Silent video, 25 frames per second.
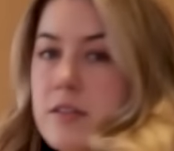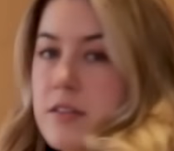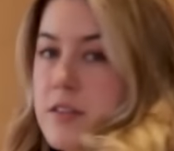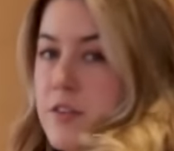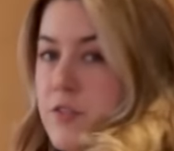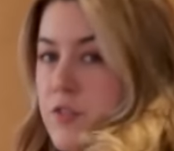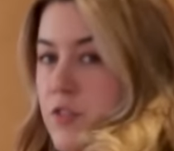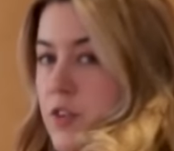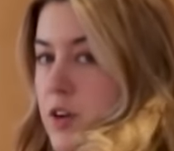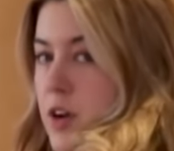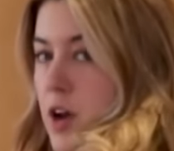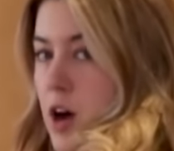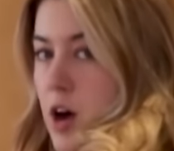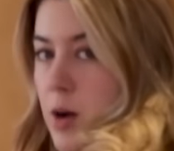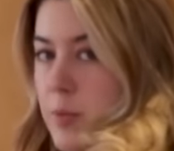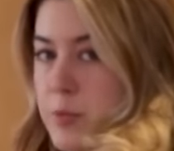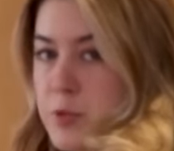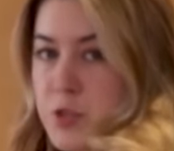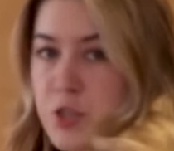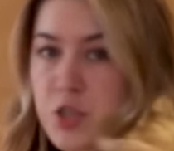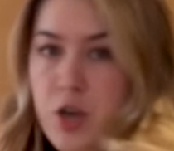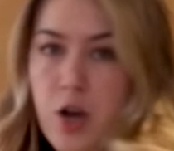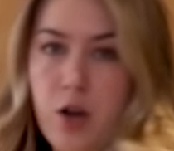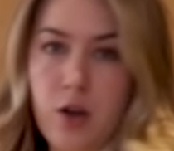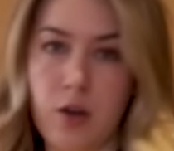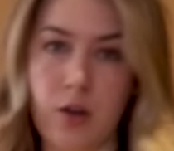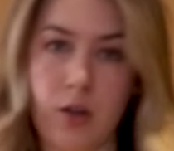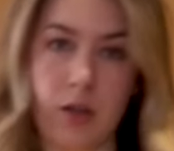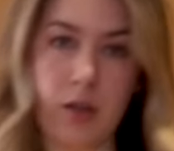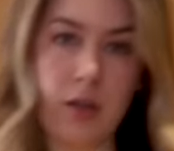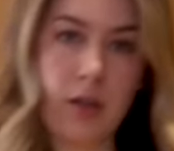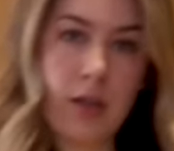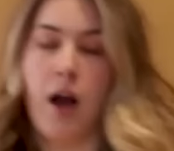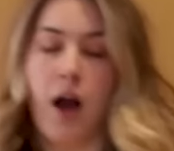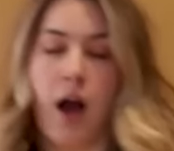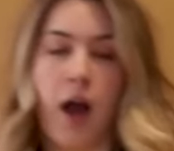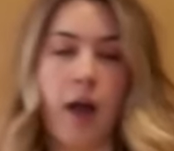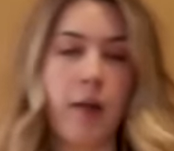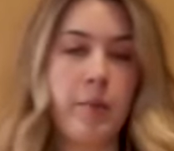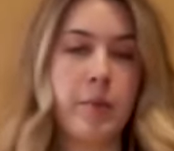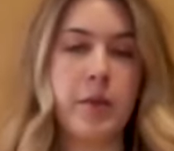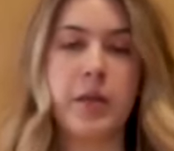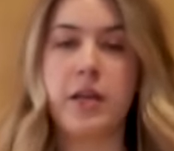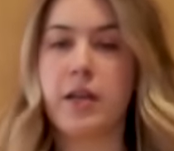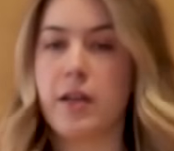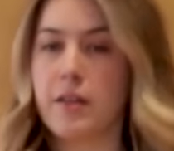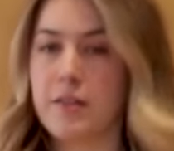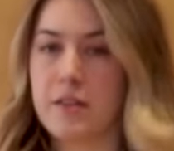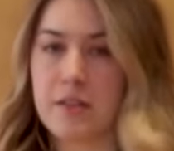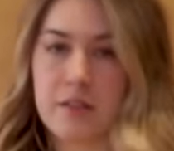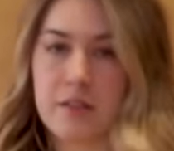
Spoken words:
Different option. I mean,